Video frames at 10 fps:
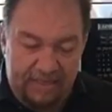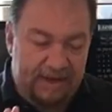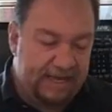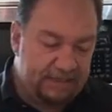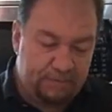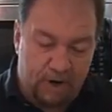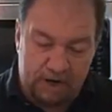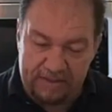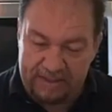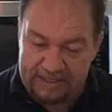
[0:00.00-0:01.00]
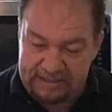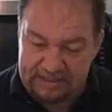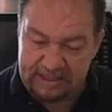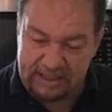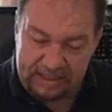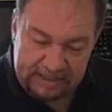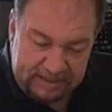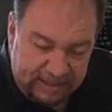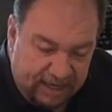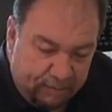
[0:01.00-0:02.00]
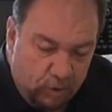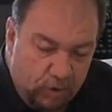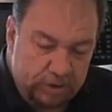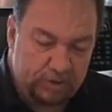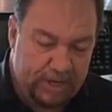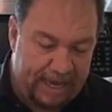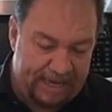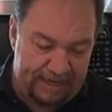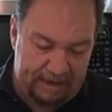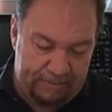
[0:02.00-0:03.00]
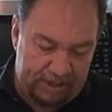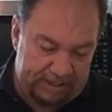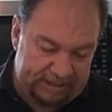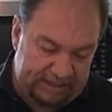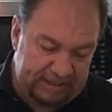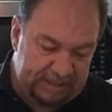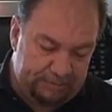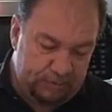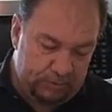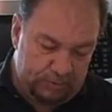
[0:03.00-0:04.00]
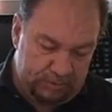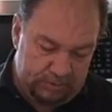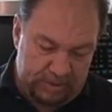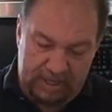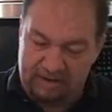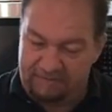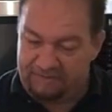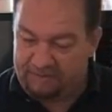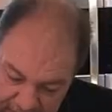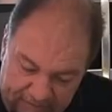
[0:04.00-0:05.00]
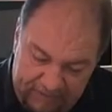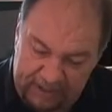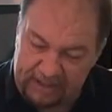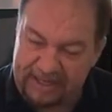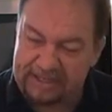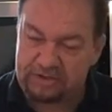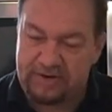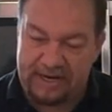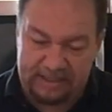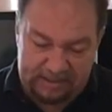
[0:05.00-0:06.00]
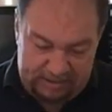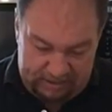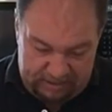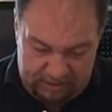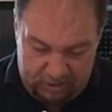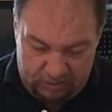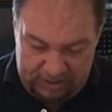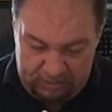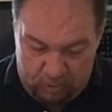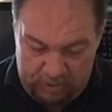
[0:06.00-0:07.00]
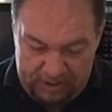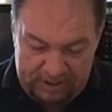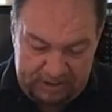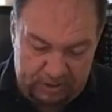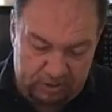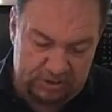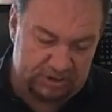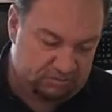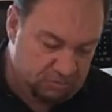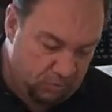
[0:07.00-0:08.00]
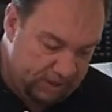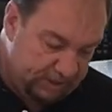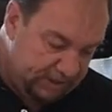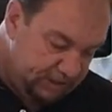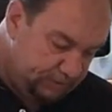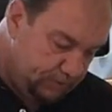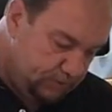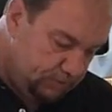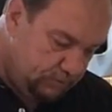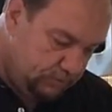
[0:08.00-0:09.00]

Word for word: The next part of this is I'm going to add about a teaspoon of vanilla extract. You don't need more than this, so just one teaspoon.